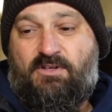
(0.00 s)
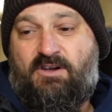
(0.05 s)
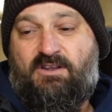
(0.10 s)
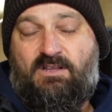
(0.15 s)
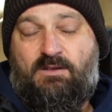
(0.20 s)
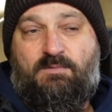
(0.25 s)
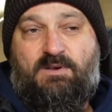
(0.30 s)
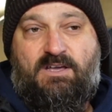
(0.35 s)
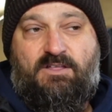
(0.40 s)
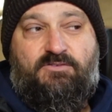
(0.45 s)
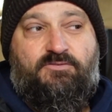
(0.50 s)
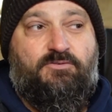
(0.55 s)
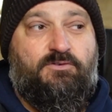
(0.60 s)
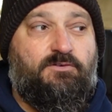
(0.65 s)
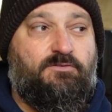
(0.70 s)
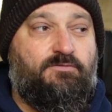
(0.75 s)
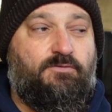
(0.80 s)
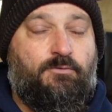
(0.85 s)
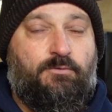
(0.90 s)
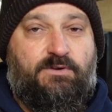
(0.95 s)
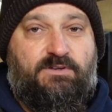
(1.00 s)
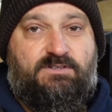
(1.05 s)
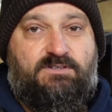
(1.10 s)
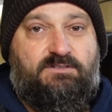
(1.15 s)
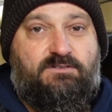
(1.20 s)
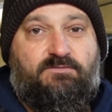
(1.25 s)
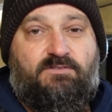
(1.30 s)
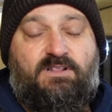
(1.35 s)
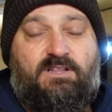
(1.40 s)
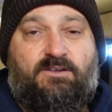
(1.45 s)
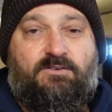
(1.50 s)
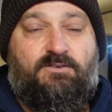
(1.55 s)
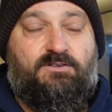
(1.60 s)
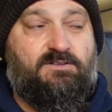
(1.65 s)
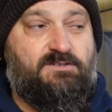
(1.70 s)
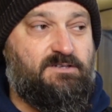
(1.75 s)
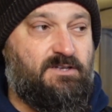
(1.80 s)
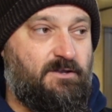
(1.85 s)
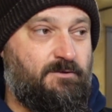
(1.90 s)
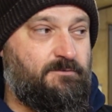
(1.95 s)
only about three or four inches of
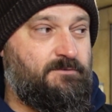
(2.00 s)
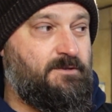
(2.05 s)
clearance so